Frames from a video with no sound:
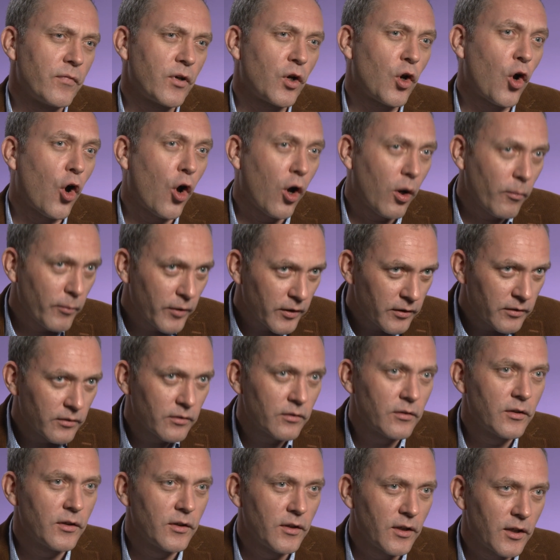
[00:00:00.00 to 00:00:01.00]

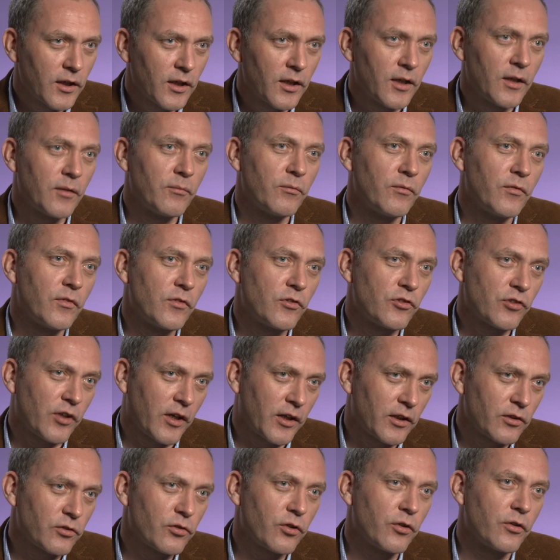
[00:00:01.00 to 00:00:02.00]
common
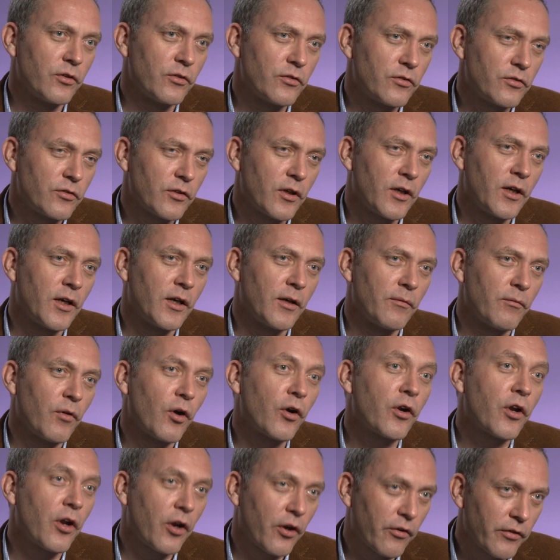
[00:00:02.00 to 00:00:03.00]
childhood
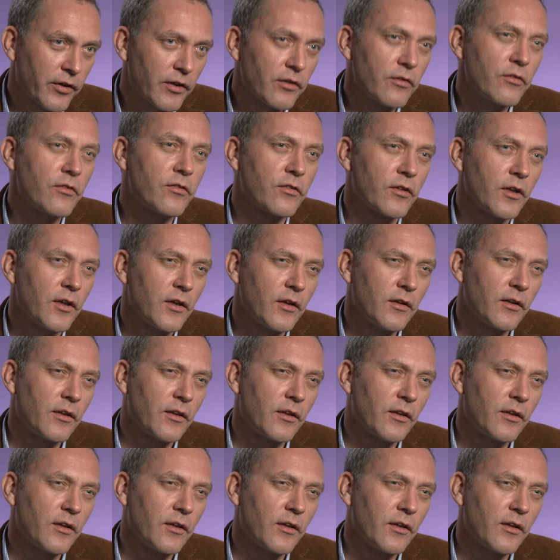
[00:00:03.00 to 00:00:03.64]
occurrence